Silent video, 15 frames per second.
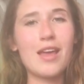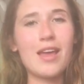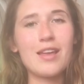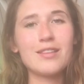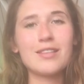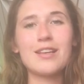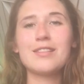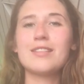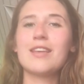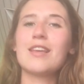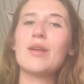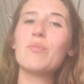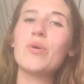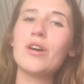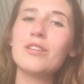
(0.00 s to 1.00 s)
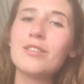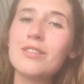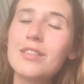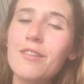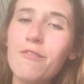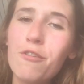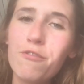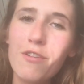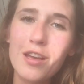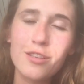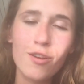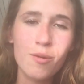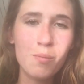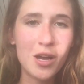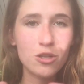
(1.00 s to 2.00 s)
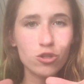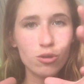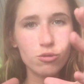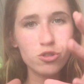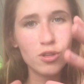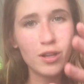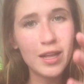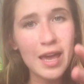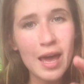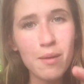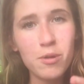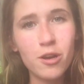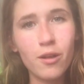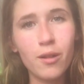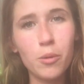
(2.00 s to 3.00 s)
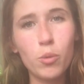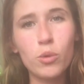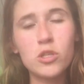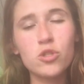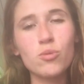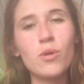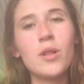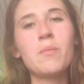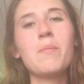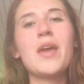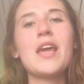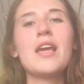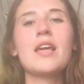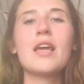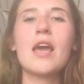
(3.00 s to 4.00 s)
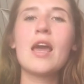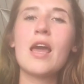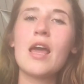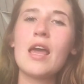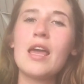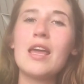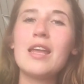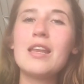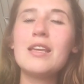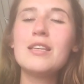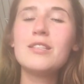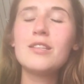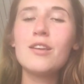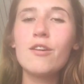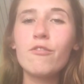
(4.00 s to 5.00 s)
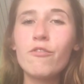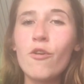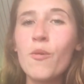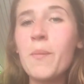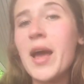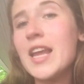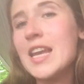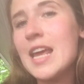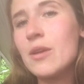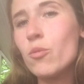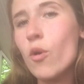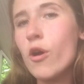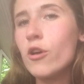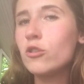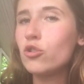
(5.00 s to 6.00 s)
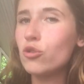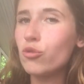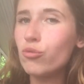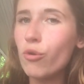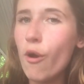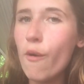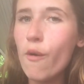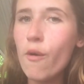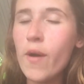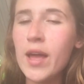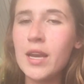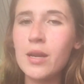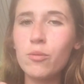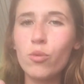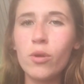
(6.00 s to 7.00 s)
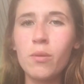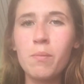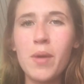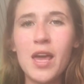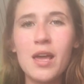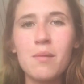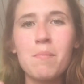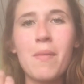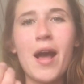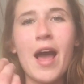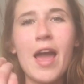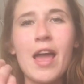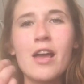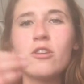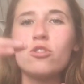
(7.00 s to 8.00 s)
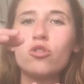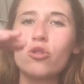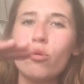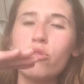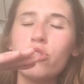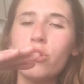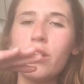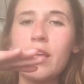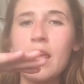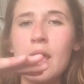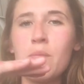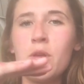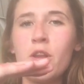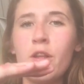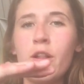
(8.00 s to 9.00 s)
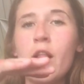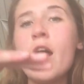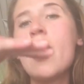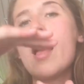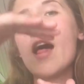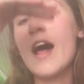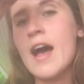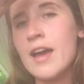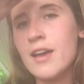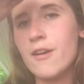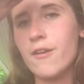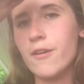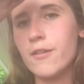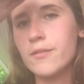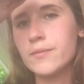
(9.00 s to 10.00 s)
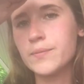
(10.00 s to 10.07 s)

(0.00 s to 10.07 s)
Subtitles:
as I said, a positive effect on my social capital, which will make it easier for my network to grow, and it will make my social capital higher.